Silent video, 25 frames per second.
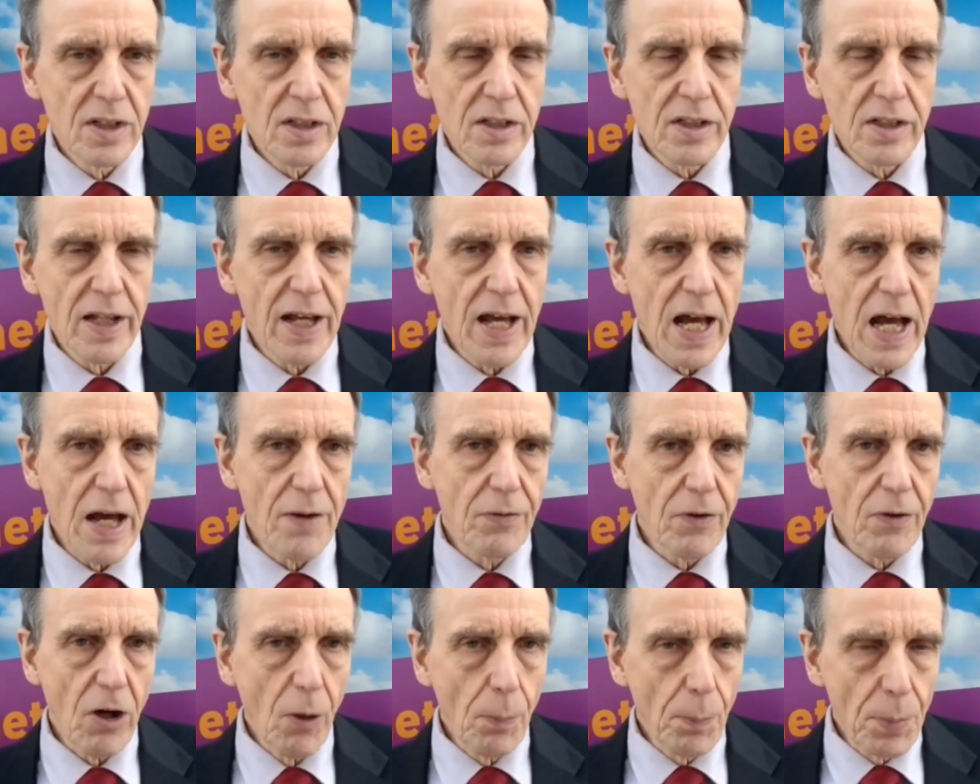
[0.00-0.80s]
They
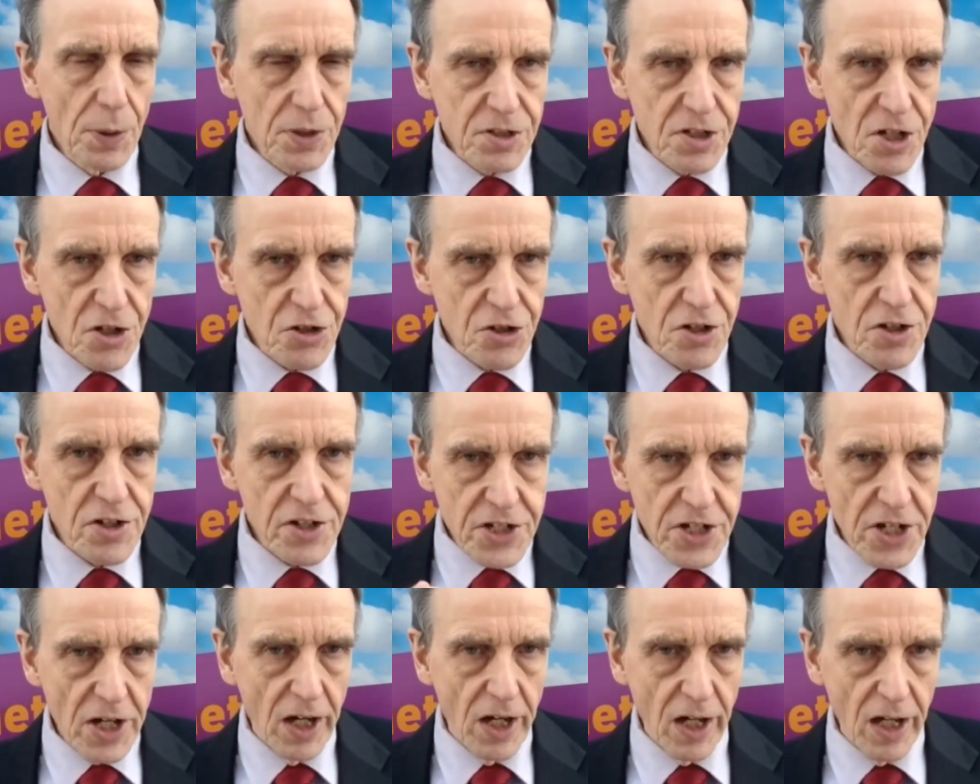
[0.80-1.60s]
have opposition
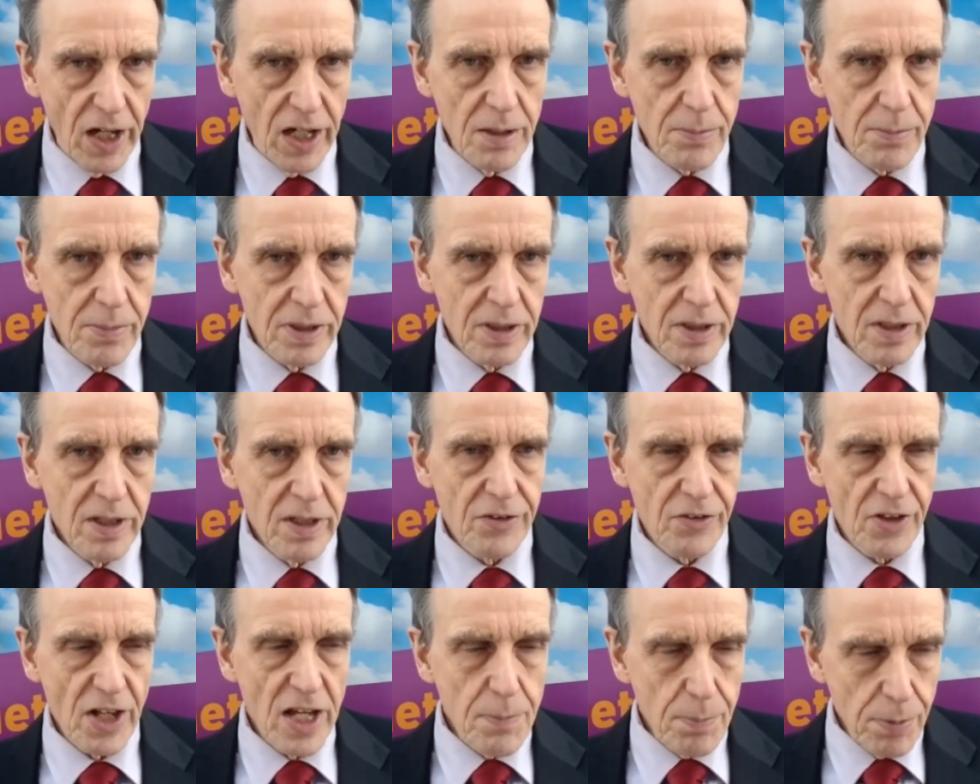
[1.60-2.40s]
time
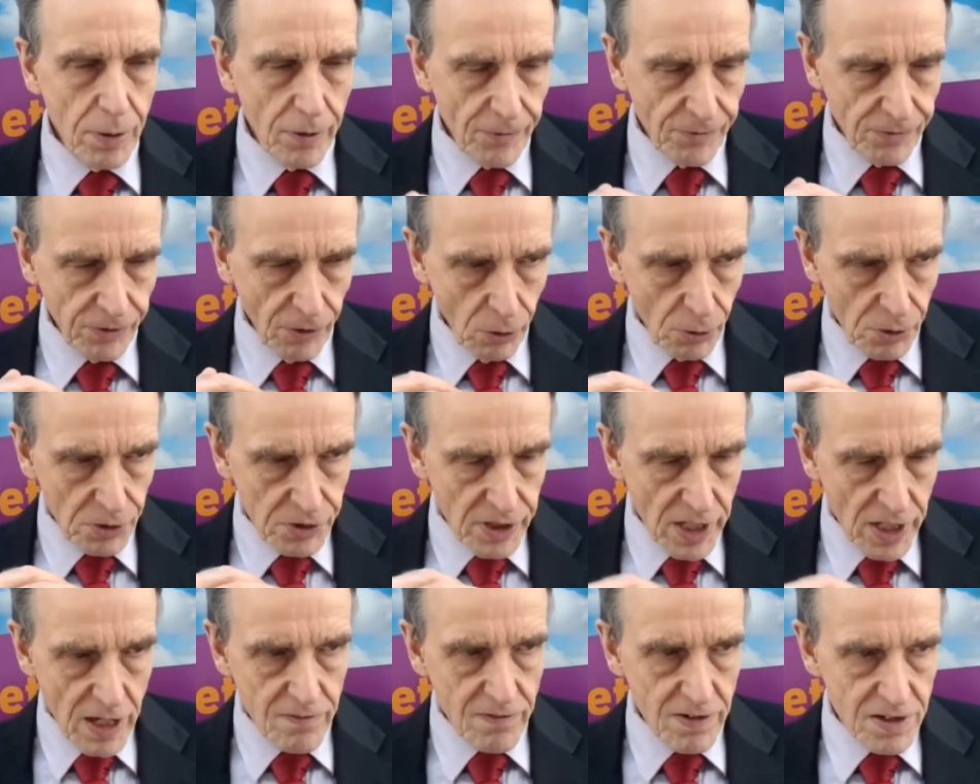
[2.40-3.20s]
they put forward
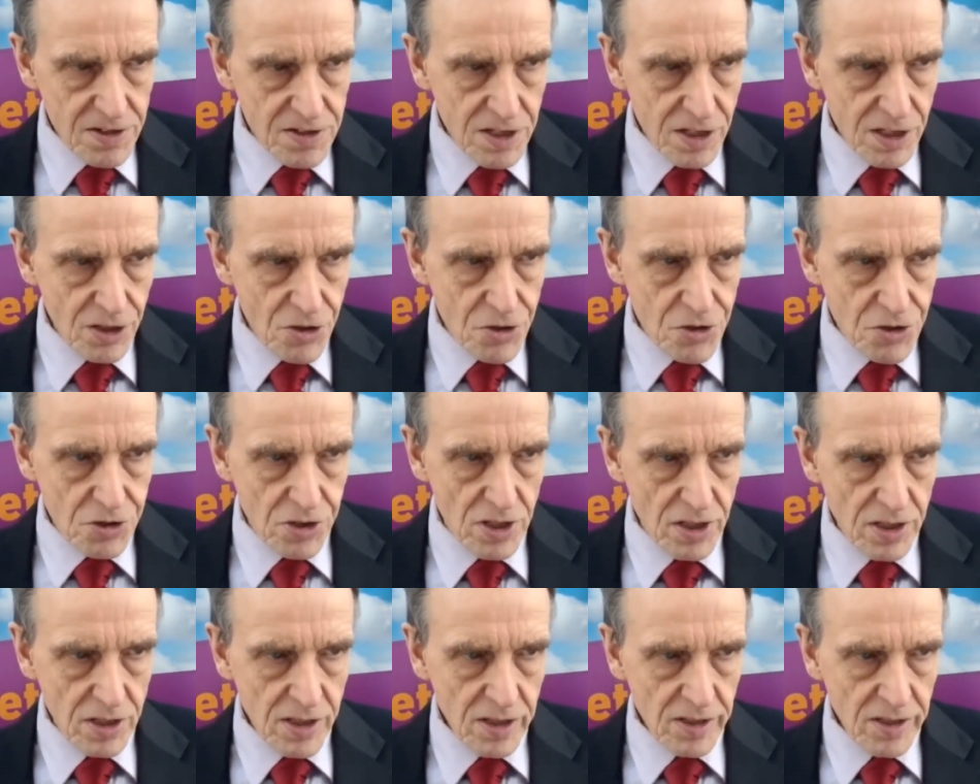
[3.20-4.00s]
their
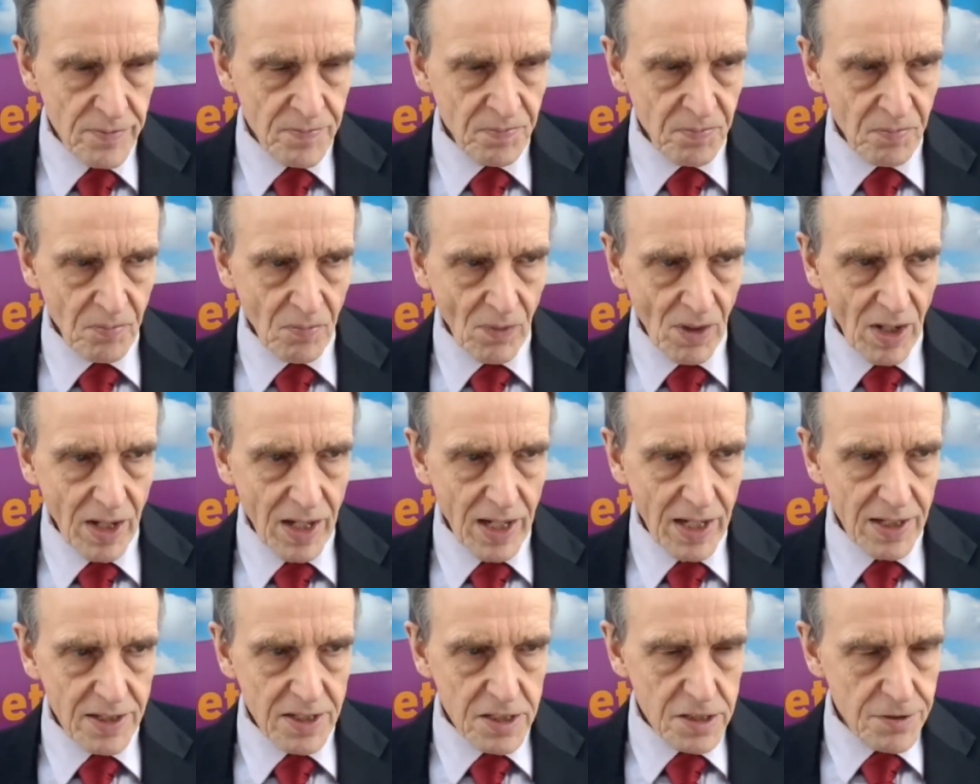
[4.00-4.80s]
resolution
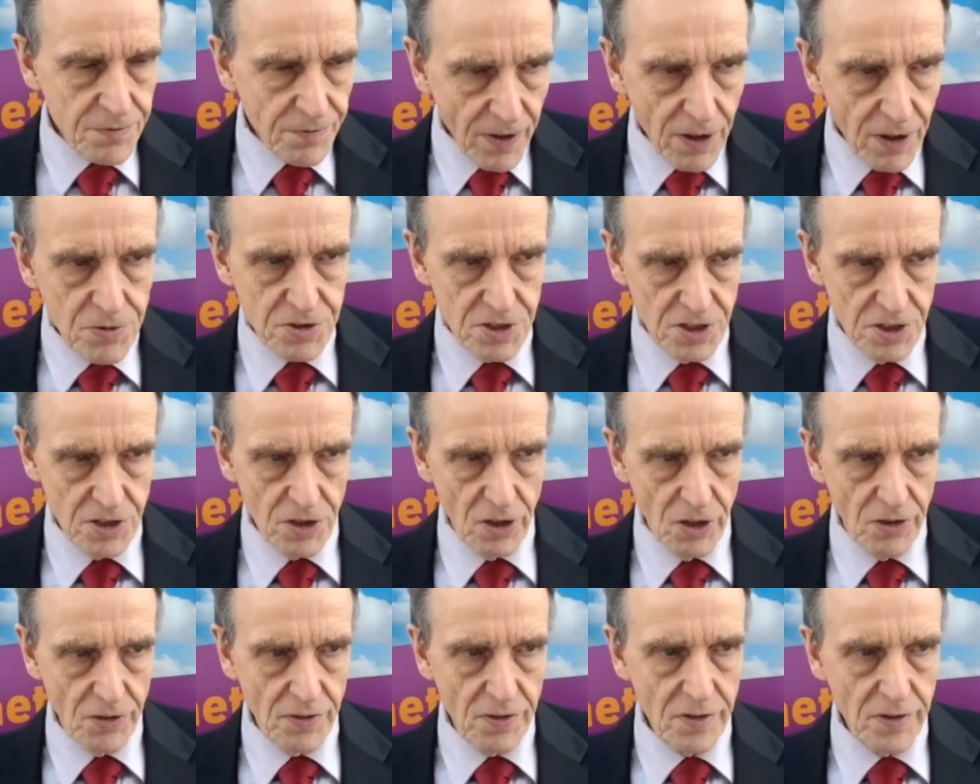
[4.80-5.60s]
and it's voted
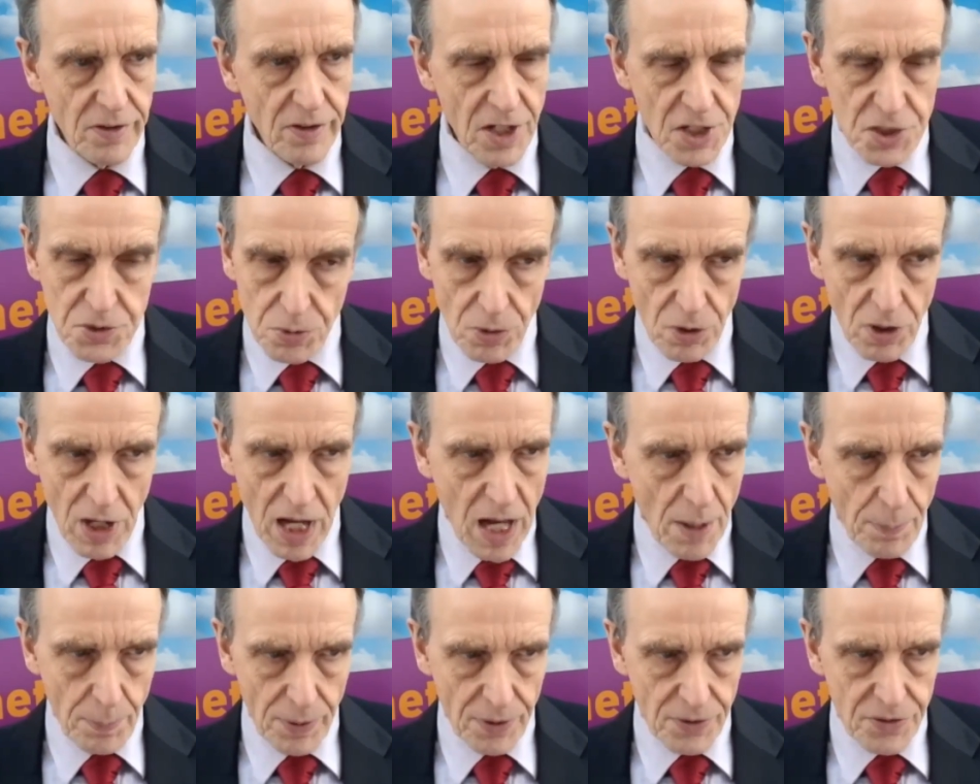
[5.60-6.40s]
on. That's what
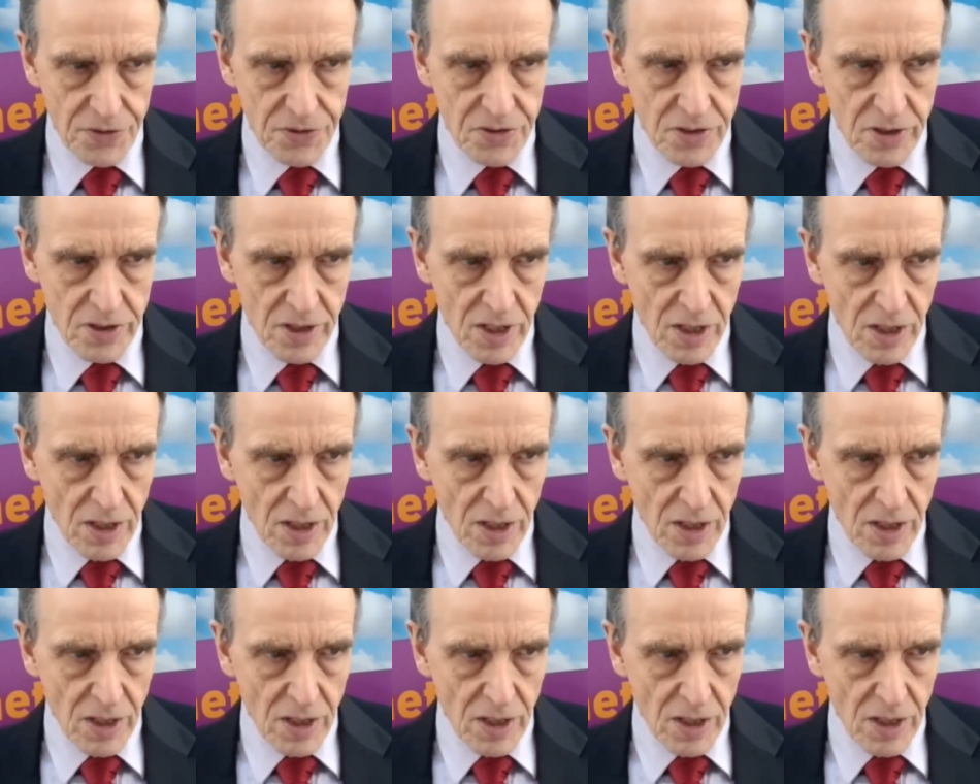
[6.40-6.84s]
happens.